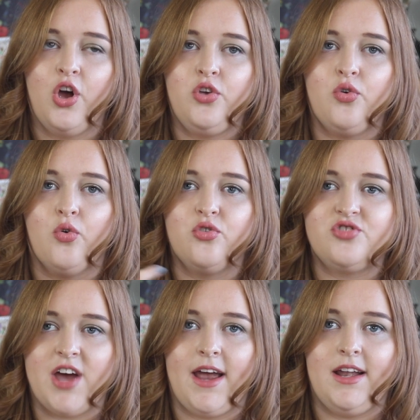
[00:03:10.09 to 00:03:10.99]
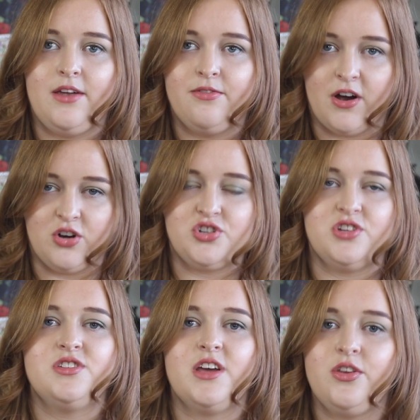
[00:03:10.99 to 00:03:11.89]
your daily
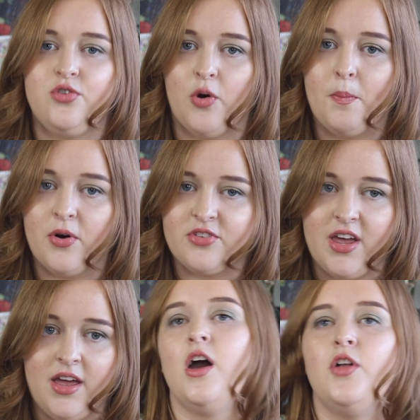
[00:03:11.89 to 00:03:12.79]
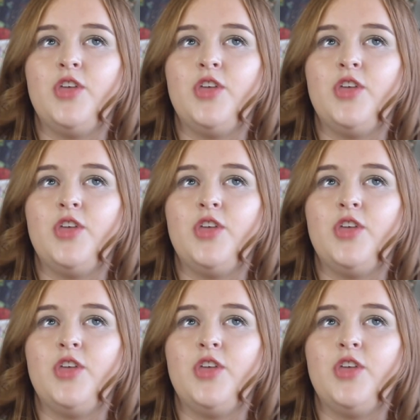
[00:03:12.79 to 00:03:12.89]
functions in your body.